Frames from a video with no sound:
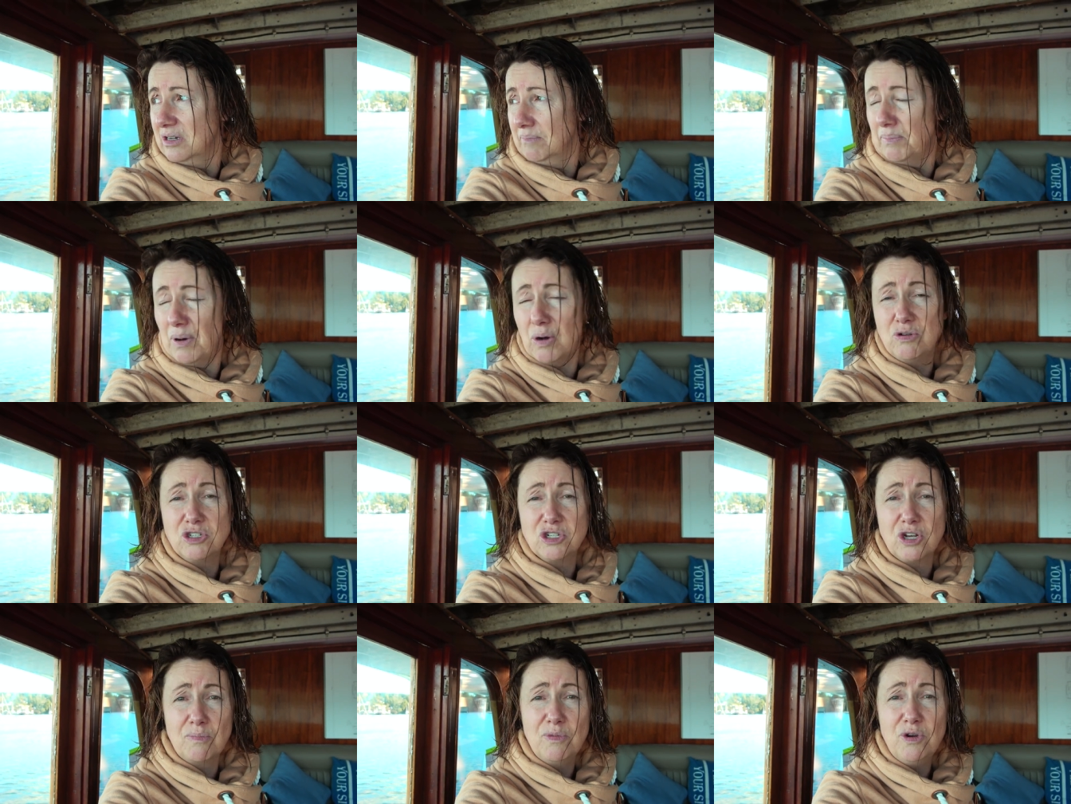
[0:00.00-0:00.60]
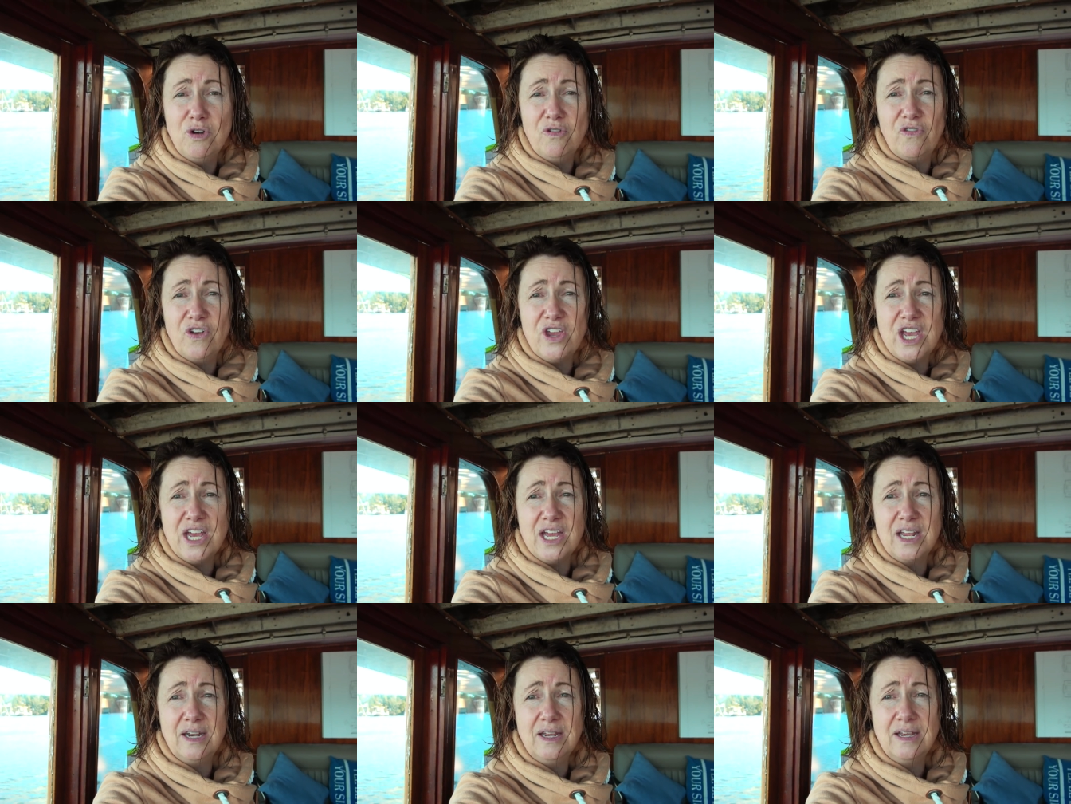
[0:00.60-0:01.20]
Boats are
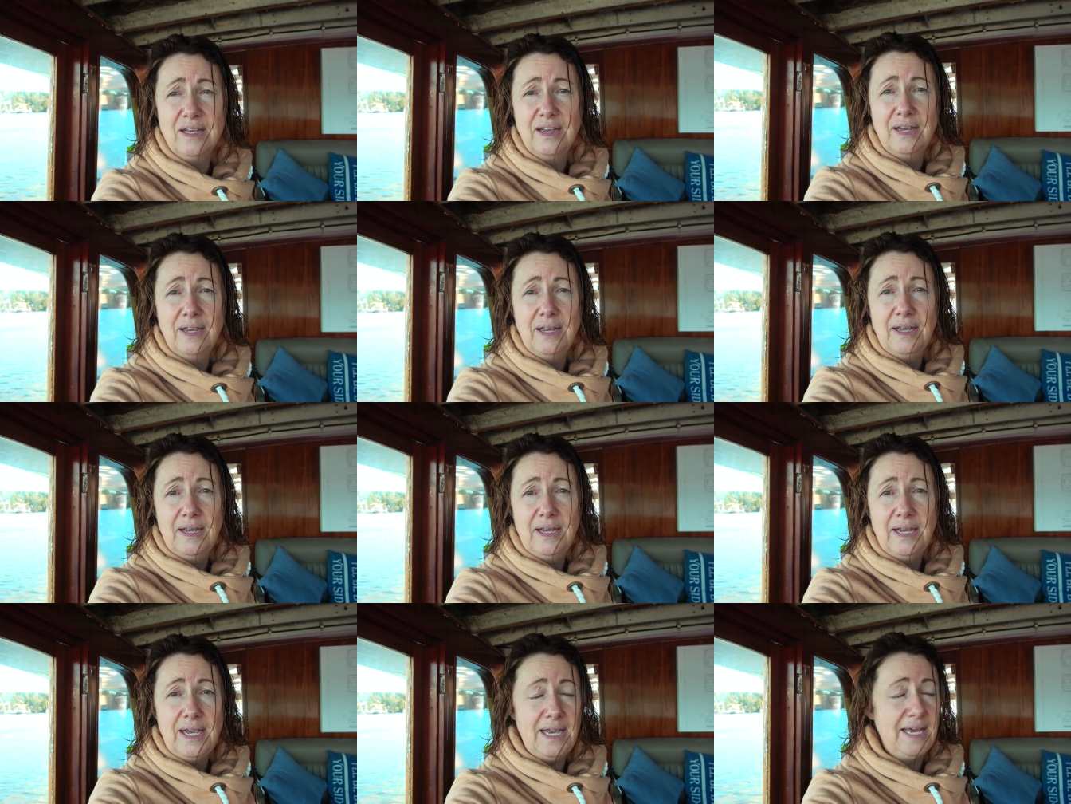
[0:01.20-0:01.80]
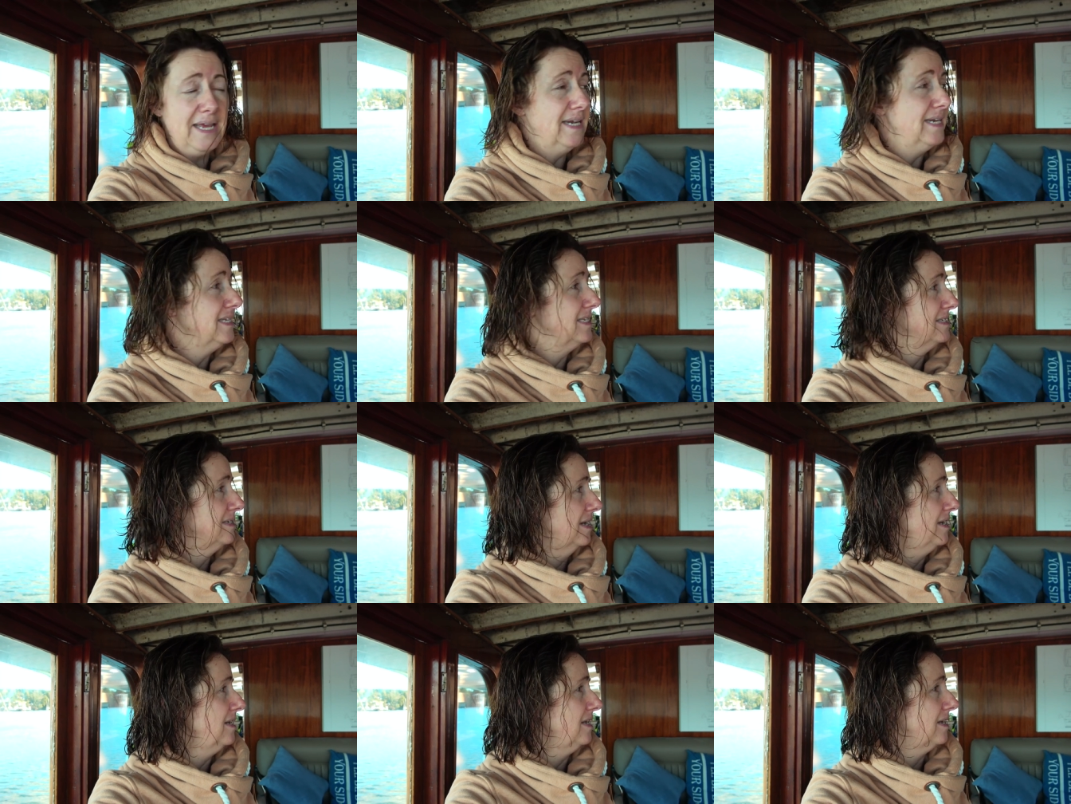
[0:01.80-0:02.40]
moving, and
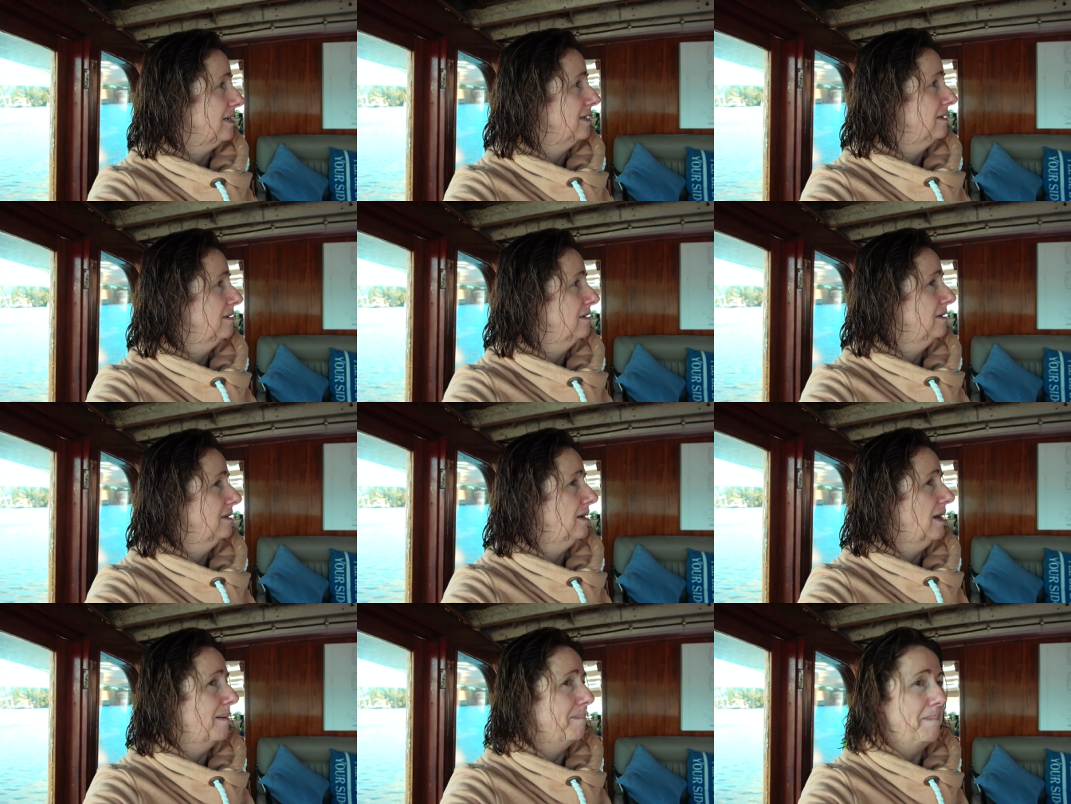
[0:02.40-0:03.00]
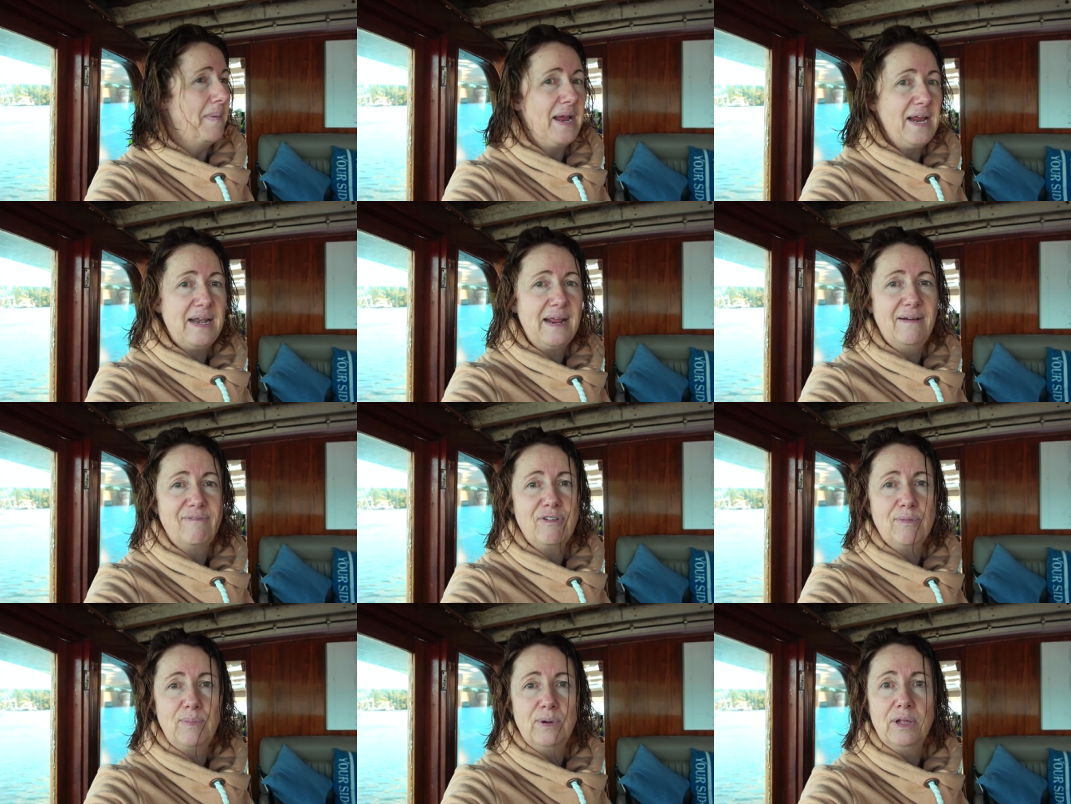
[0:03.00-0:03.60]
it's sunny. We might
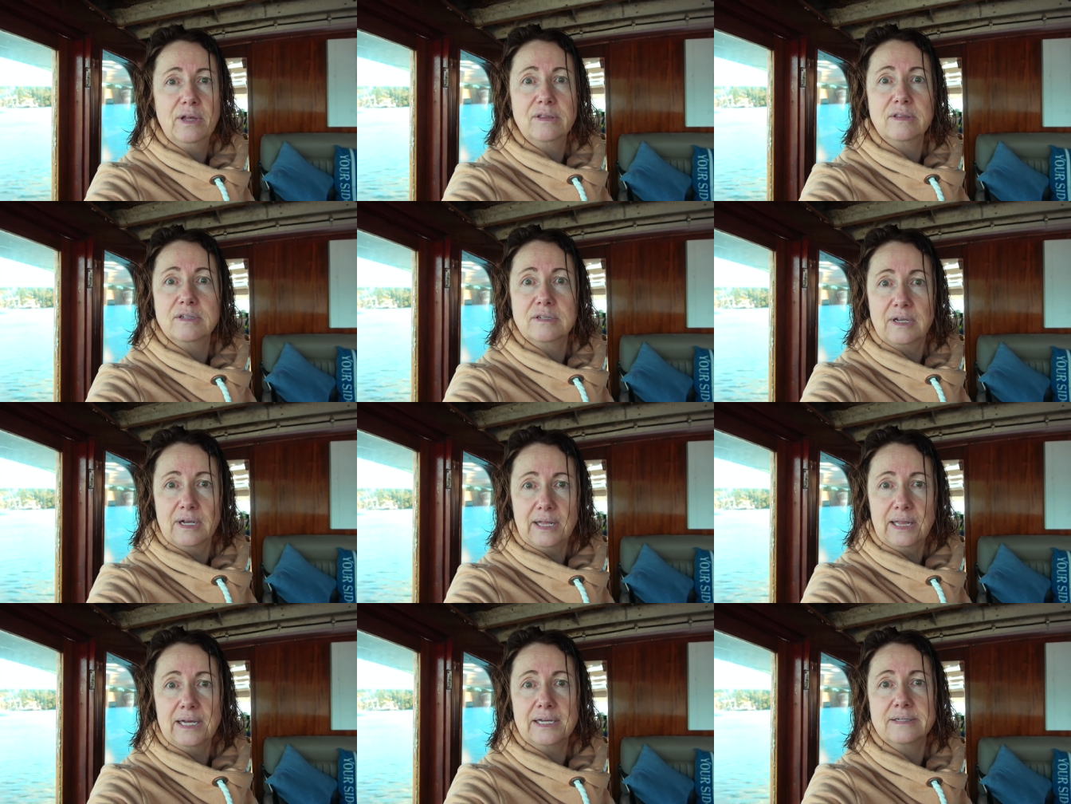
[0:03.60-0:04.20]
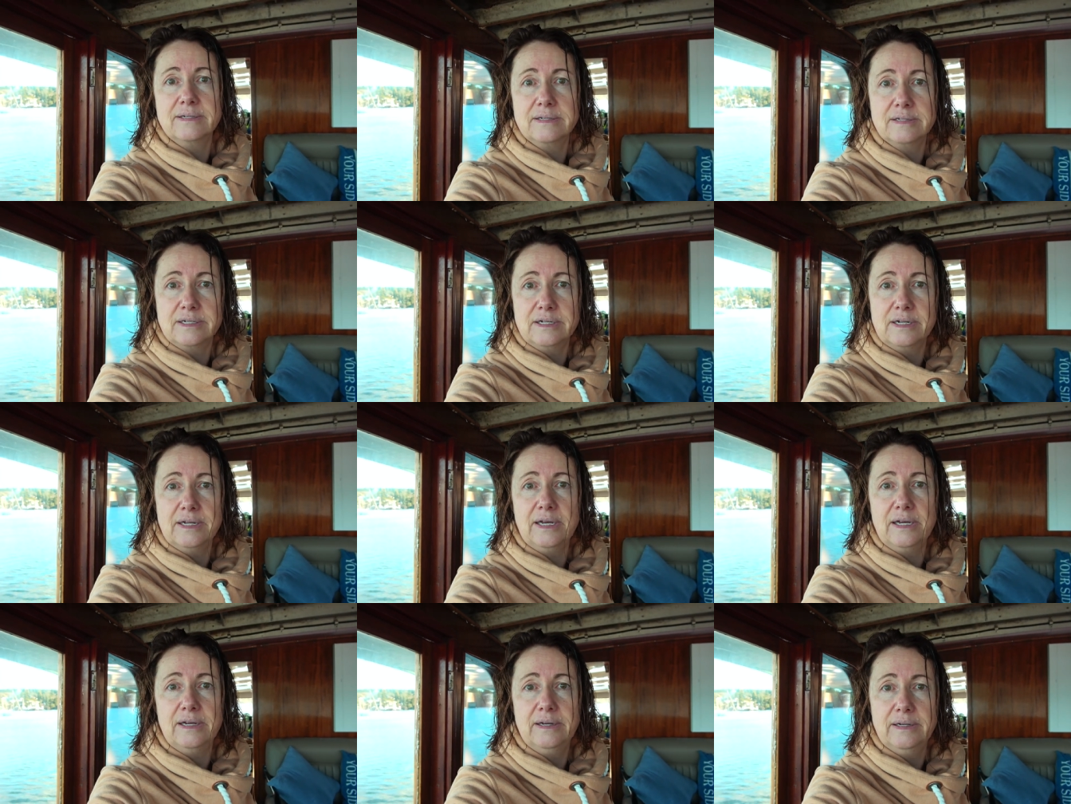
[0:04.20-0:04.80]
have to pull out the sunglasses
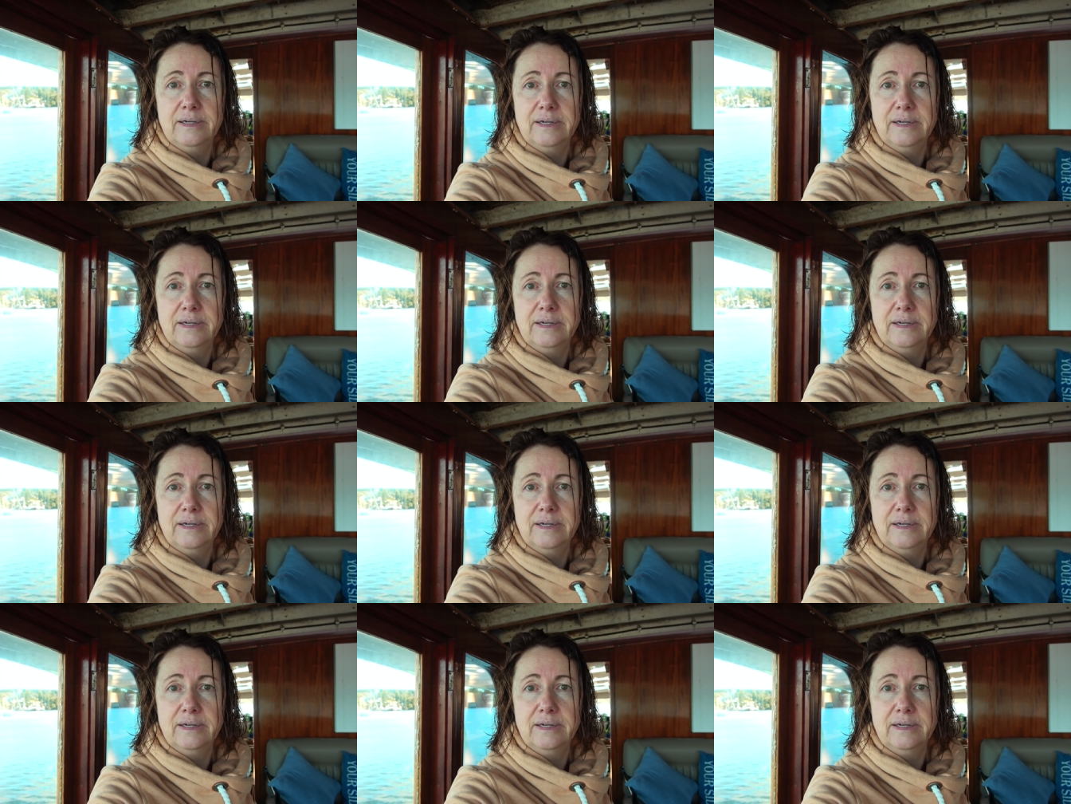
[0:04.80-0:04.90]
today.